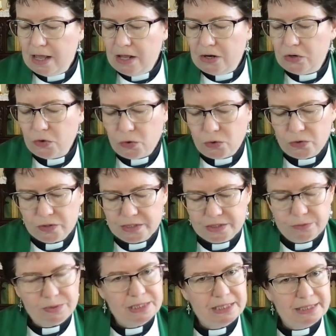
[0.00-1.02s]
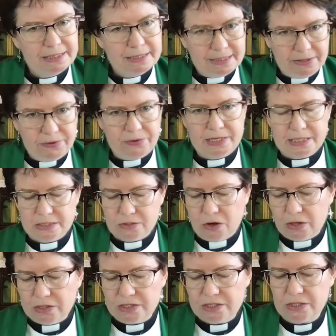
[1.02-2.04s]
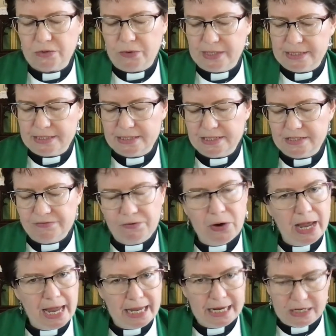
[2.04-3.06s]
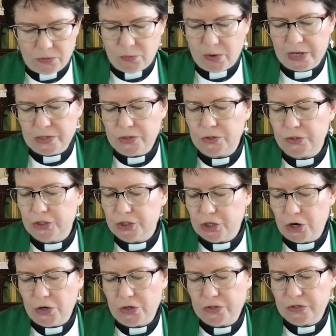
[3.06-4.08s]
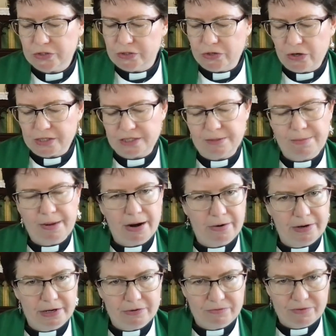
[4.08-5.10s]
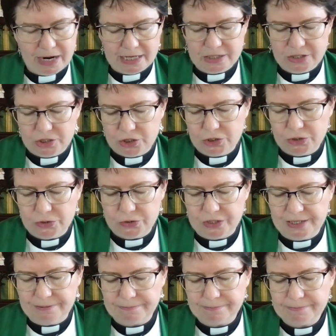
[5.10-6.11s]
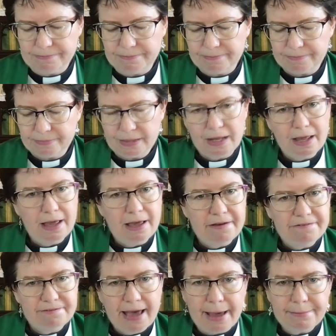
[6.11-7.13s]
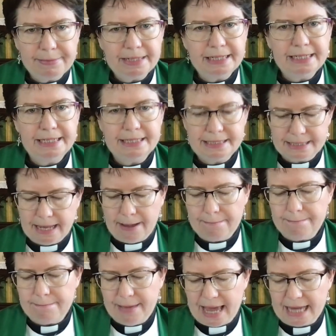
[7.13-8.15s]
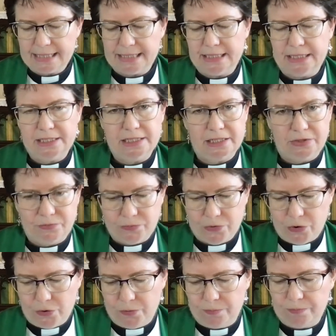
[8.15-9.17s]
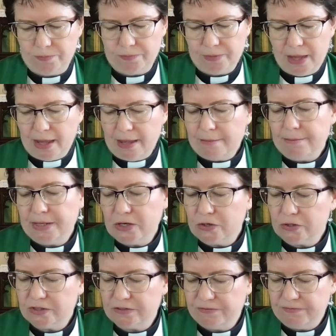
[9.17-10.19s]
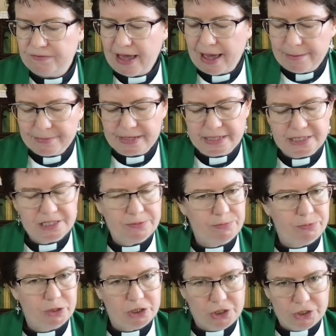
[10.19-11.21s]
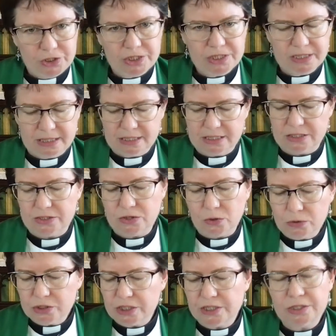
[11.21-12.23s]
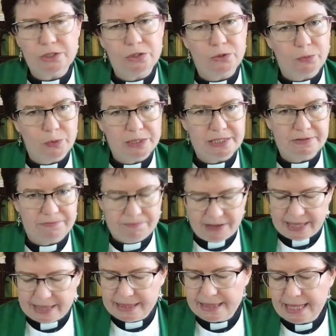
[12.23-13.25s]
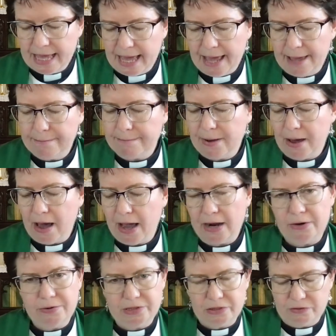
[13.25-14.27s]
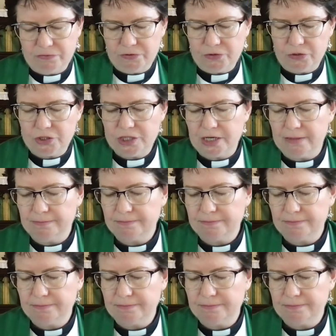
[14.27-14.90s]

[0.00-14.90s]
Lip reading: Laws with serious consequences for anyone who chose not to marry and raise children. Families mattered in Rome because families produced the soldiers who would defend the empire in the future.